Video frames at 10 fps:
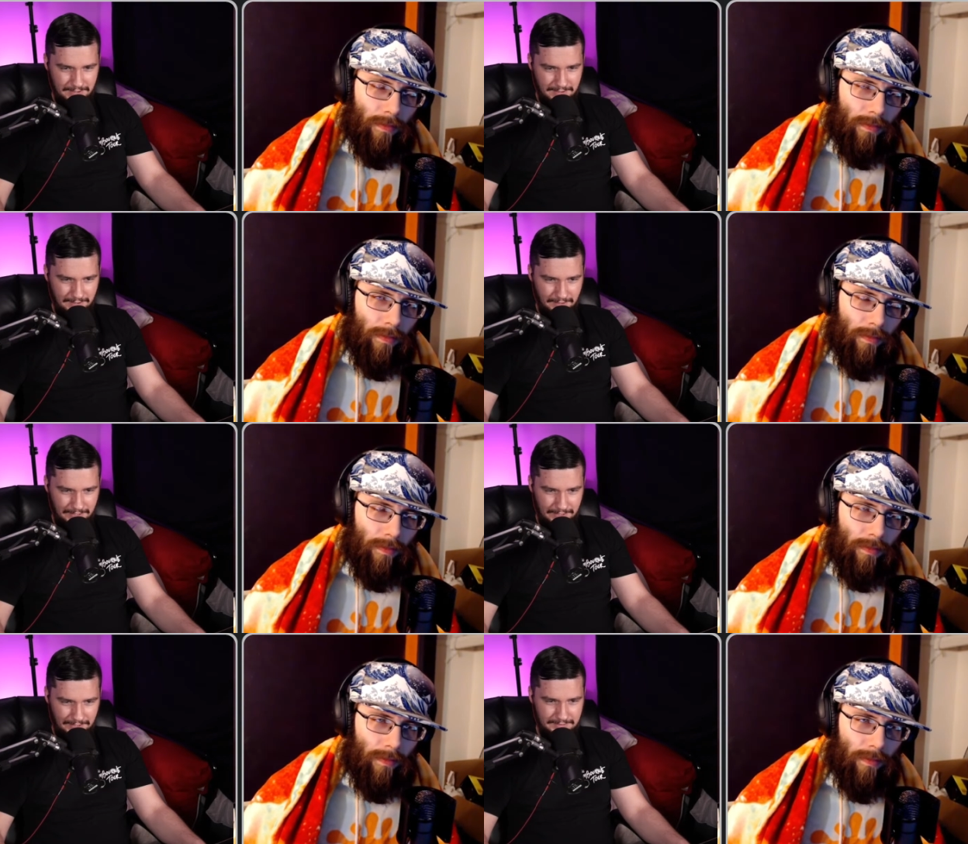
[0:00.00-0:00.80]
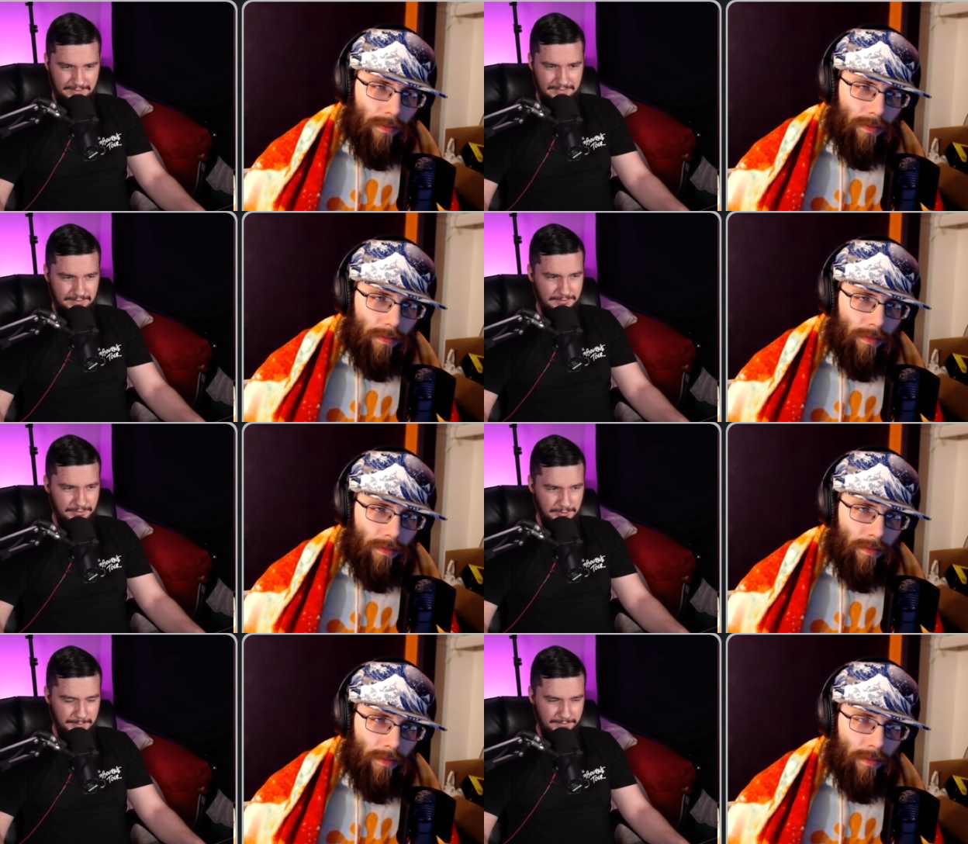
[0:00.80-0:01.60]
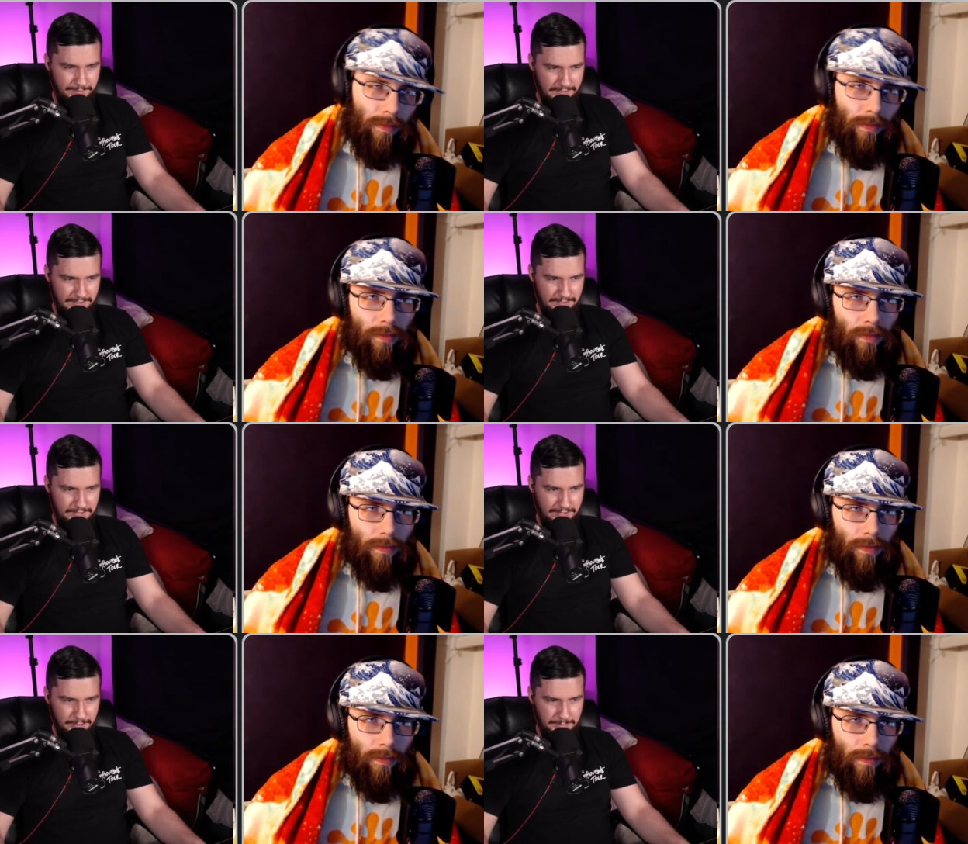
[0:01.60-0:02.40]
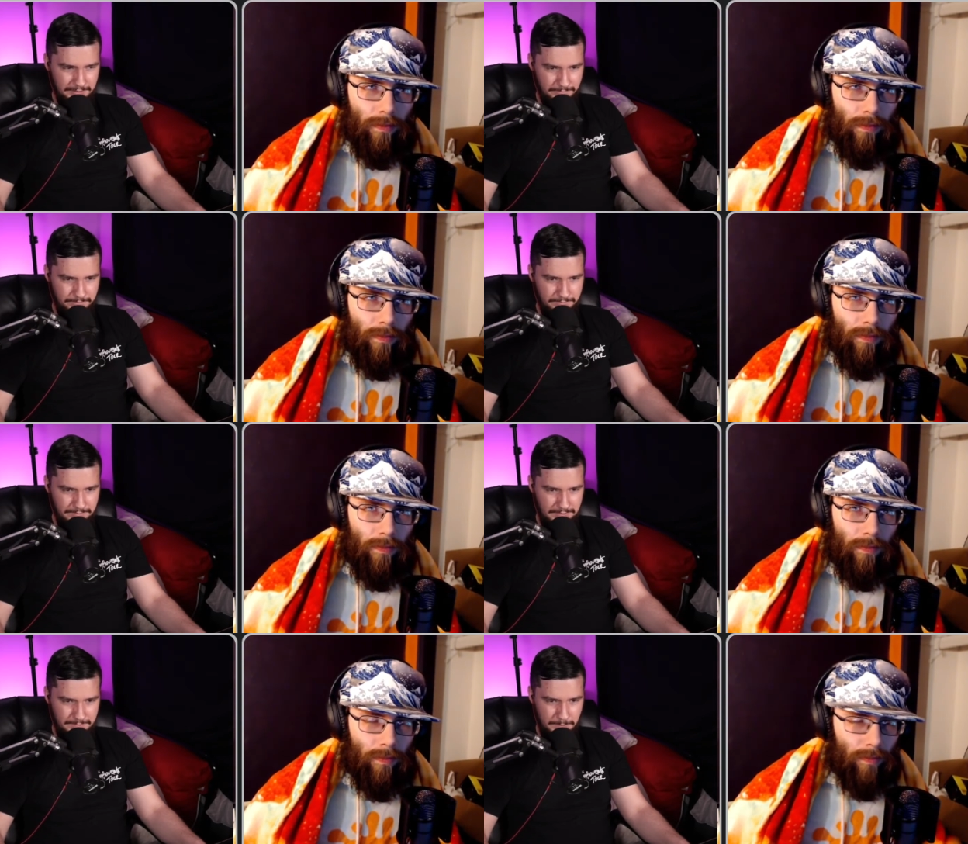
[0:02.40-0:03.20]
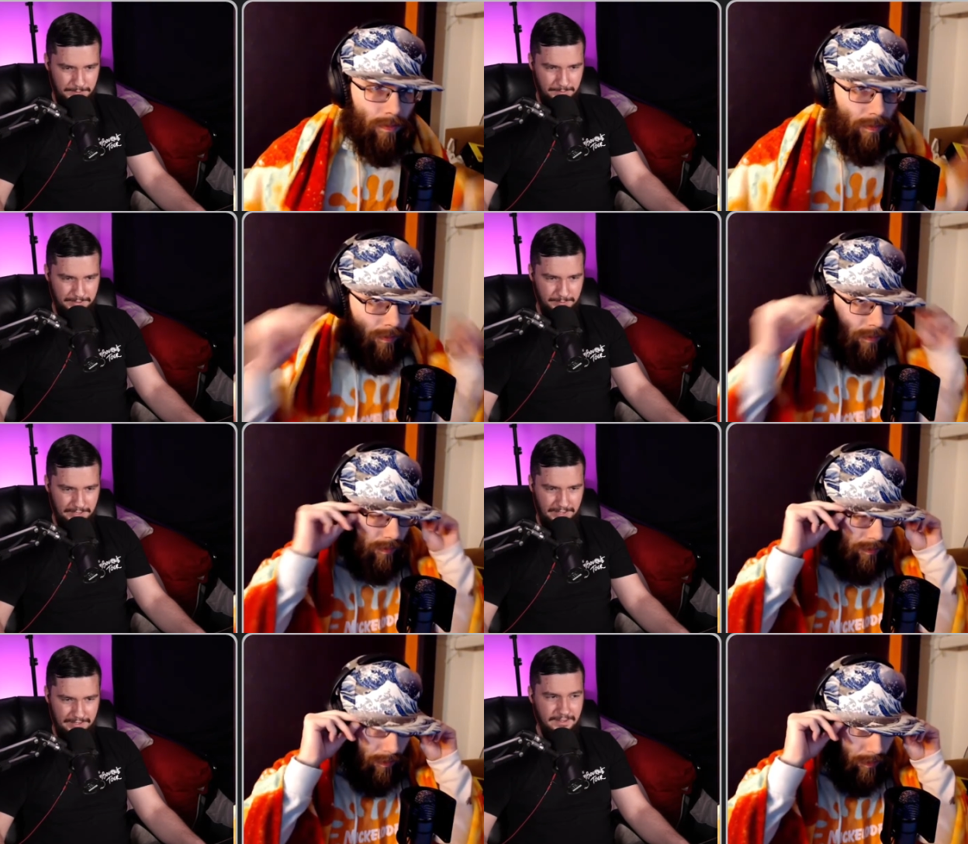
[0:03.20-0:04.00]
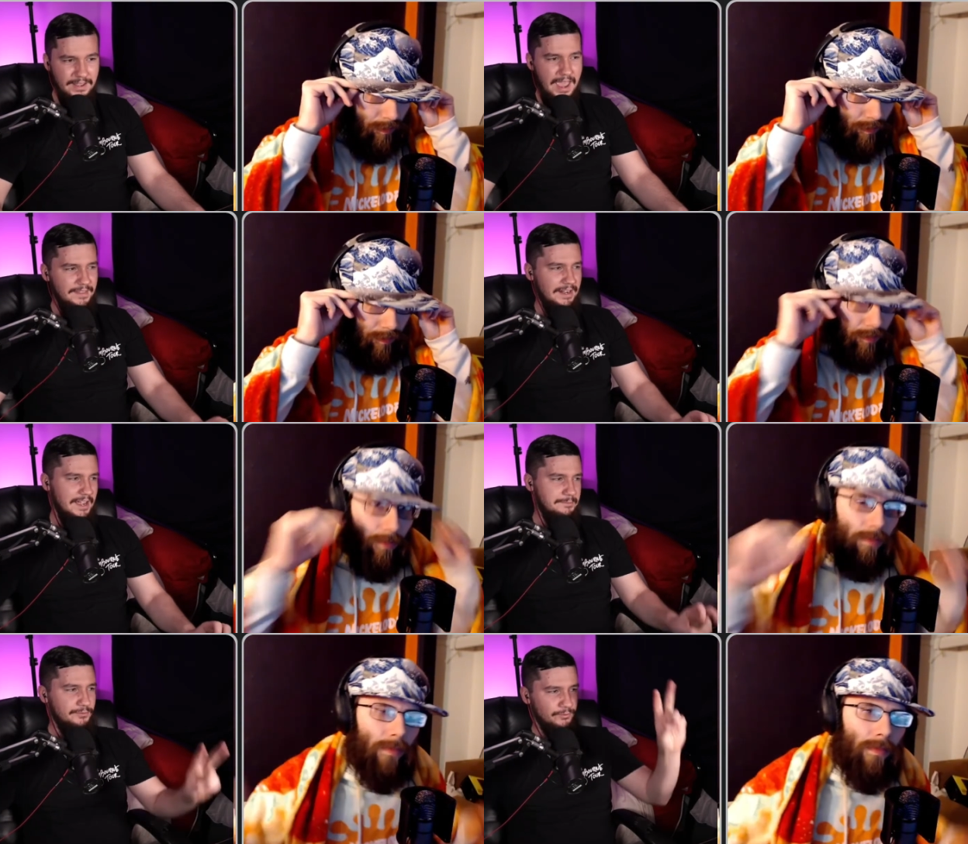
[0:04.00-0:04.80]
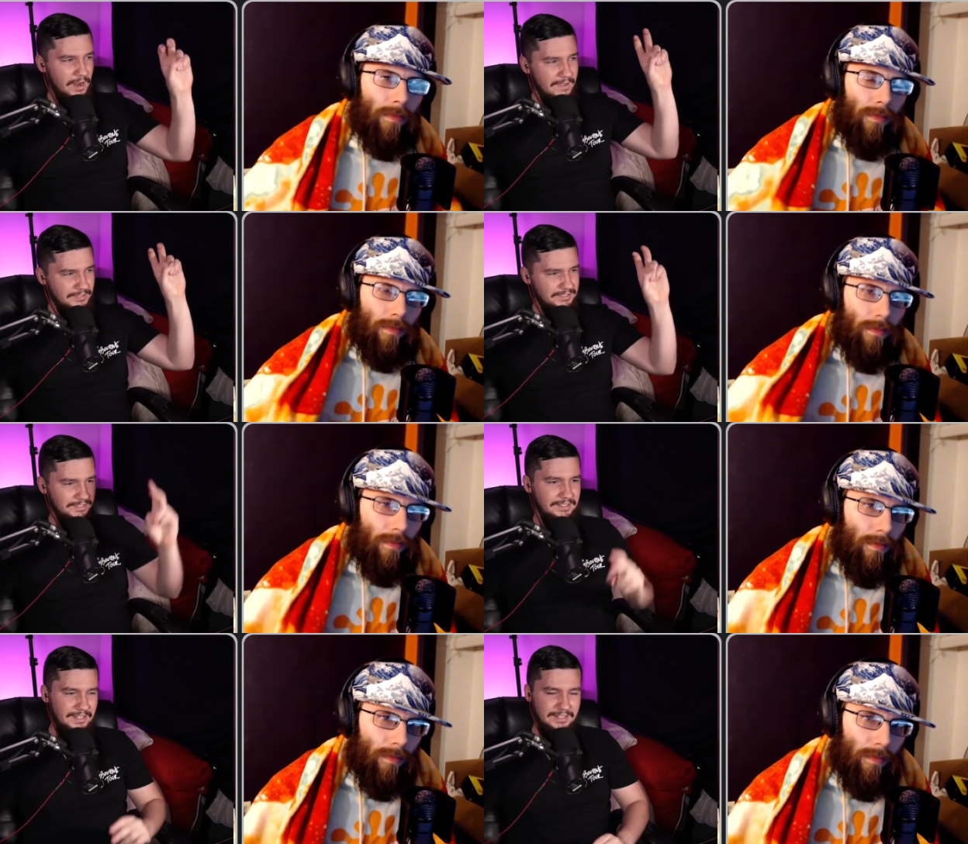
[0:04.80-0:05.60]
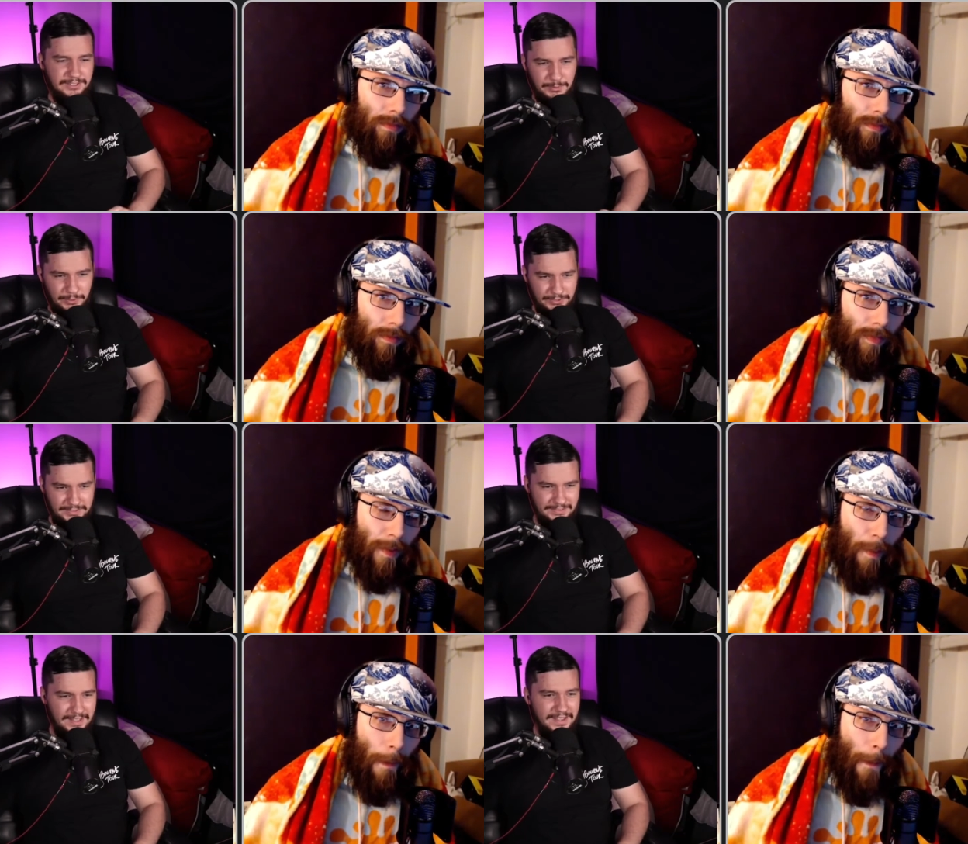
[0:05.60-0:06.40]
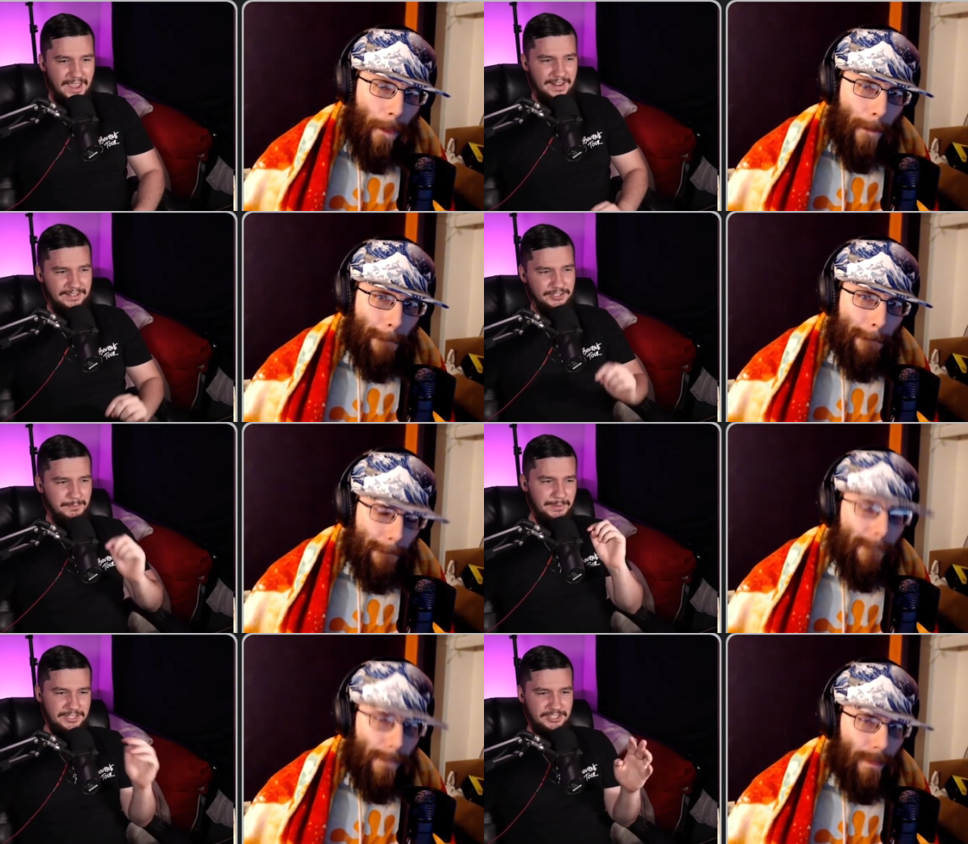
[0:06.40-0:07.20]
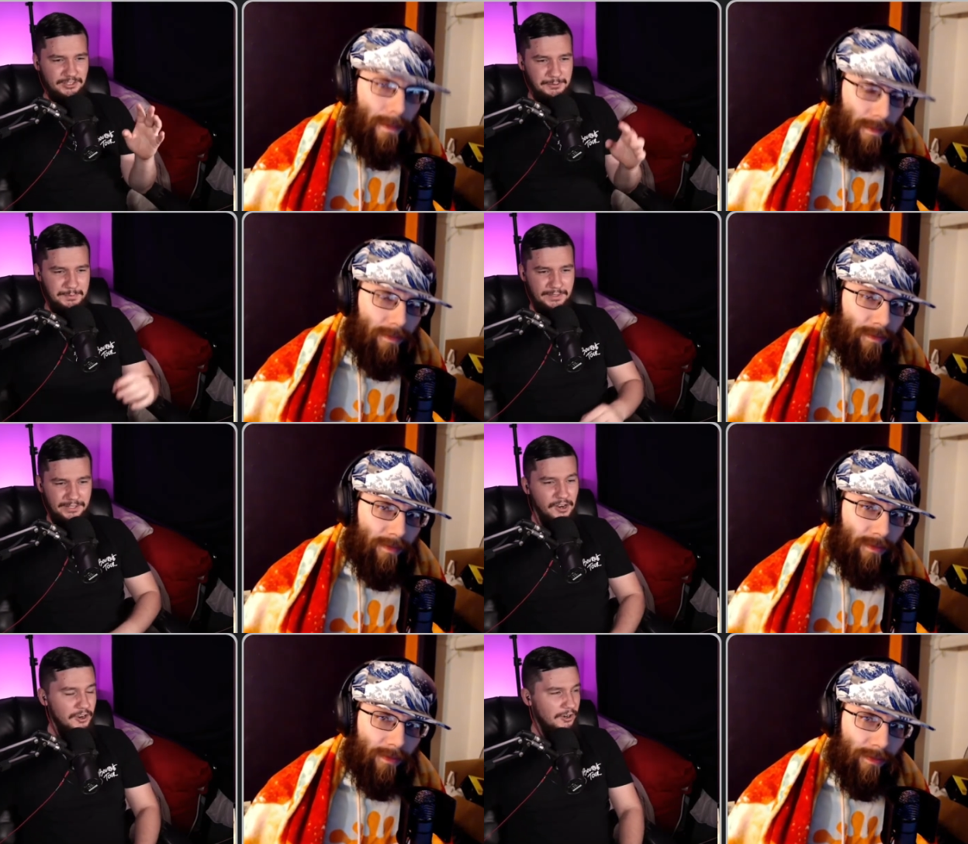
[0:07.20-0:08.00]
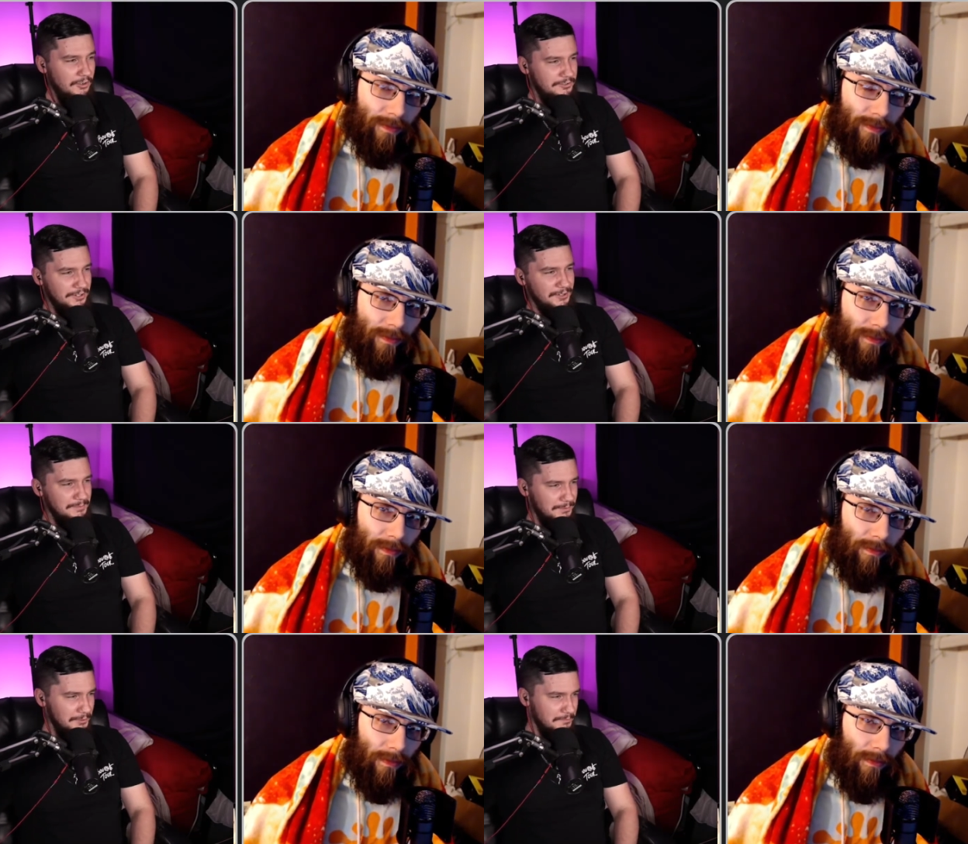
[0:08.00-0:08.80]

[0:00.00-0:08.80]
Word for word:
Speaker 1: I, I'm still not a big fan of that title, but I've it's probably the best one I had. And then I had privacy in quotes, and I got a bunch of comments being like, don't put